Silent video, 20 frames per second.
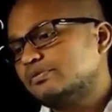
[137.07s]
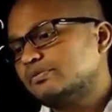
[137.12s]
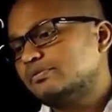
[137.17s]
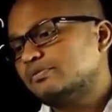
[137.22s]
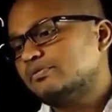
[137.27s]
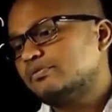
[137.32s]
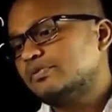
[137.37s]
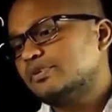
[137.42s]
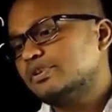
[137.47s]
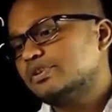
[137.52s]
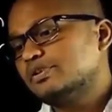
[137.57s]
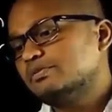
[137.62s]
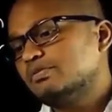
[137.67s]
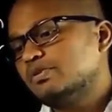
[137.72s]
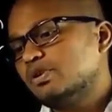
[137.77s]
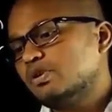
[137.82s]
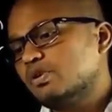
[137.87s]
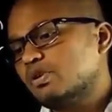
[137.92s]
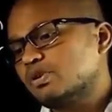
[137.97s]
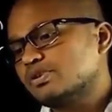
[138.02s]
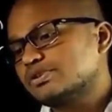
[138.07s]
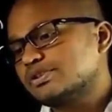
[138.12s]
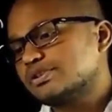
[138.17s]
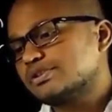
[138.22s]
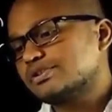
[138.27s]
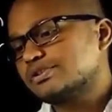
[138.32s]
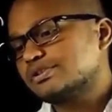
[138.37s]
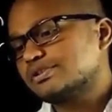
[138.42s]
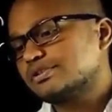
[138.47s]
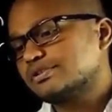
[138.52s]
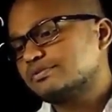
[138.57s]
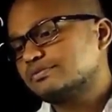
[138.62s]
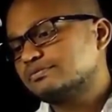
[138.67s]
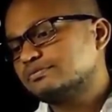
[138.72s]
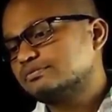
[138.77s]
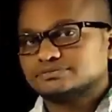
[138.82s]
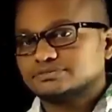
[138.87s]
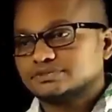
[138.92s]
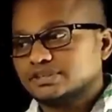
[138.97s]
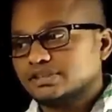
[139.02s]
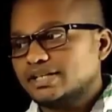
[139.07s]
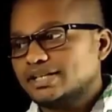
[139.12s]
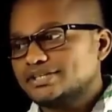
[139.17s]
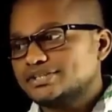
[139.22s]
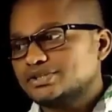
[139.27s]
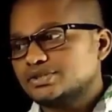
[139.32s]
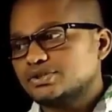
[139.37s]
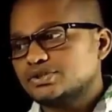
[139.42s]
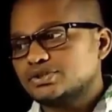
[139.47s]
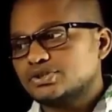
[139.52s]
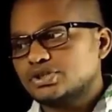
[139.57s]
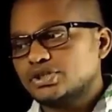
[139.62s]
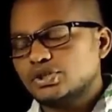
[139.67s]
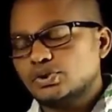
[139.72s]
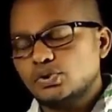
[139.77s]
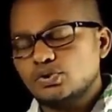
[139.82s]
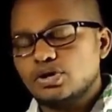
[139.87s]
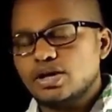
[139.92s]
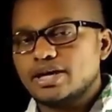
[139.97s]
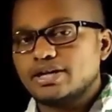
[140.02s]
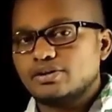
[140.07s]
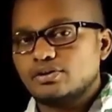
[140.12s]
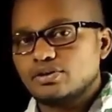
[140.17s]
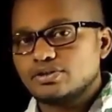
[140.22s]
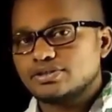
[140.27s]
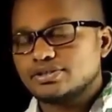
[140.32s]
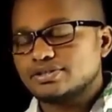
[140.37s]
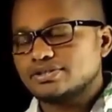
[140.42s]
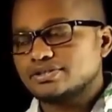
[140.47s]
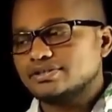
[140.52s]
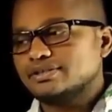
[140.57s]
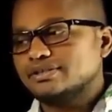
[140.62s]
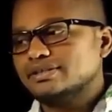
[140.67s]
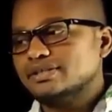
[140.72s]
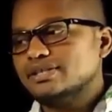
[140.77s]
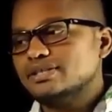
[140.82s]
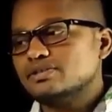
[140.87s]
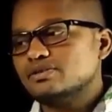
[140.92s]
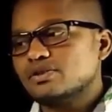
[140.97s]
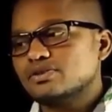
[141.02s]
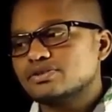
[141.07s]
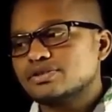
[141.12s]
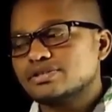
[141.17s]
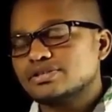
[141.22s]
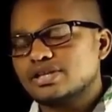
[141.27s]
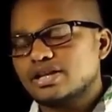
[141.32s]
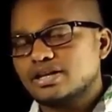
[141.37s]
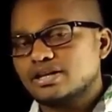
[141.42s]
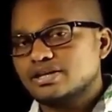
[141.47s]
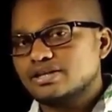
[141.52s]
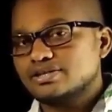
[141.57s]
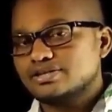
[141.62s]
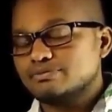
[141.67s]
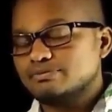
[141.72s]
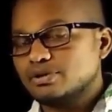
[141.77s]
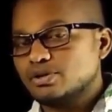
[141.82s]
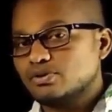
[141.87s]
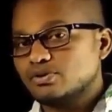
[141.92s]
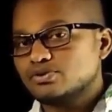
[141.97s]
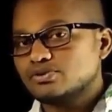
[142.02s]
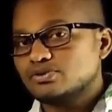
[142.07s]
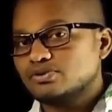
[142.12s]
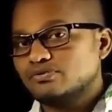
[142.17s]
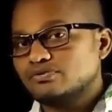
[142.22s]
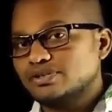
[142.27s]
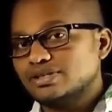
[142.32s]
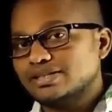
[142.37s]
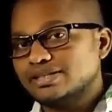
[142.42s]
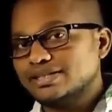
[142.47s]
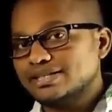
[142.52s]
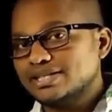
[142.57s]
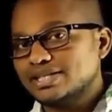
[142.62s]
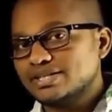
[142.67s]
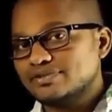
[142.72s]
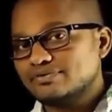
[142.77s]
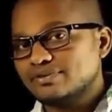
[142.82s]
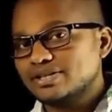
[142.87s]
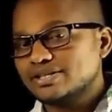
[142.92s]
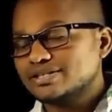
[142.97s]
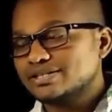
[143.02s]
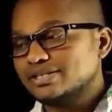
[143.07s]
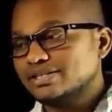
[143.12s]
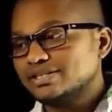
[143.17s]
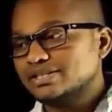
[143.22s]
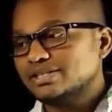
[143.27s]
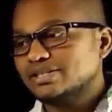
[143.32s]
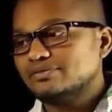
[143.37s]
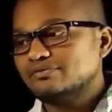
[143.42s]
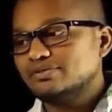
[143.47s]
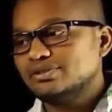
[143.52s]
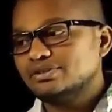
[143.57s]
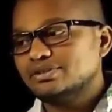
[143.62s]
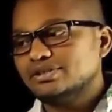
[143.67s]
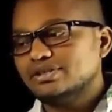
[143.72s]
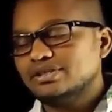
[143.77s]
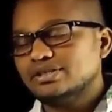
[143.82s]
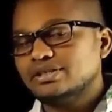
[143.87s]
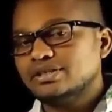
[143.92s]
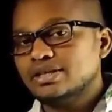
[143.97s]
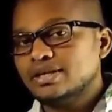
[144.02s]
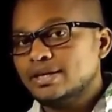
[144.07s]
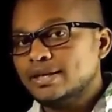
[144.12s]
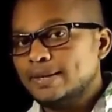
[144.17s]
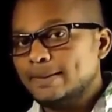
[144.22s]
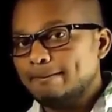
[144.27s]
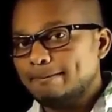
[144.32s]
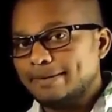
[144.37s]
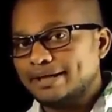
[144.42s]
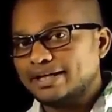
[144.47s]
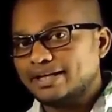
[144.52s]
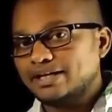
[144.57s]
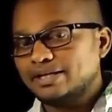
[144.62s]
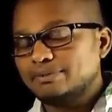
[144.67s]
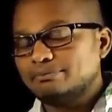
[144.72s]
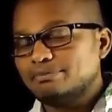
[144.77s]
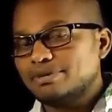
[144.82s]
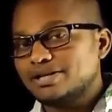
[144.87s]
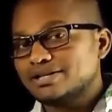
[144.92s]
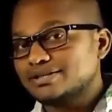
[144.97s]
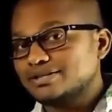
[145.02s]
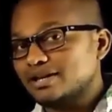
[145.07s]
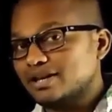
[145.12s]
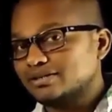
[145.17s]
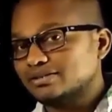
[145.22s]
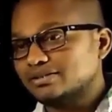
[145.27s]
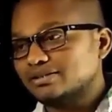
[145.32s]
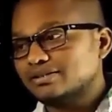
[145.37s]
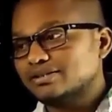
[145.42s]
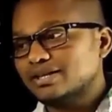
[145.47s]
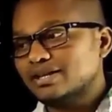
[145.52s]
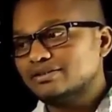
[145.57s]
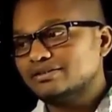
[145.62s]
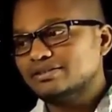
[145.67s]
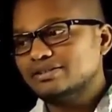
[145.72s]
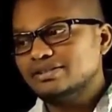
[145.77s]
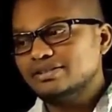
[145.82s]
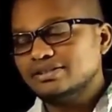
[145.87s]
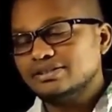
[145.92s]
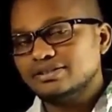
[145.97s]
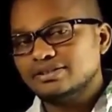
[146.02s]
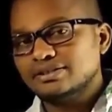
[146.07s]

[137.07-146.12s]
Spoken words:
variable losses. Next, stray load iron losses. These losses occurs because of the leakage flux linking with the metallic parts other than the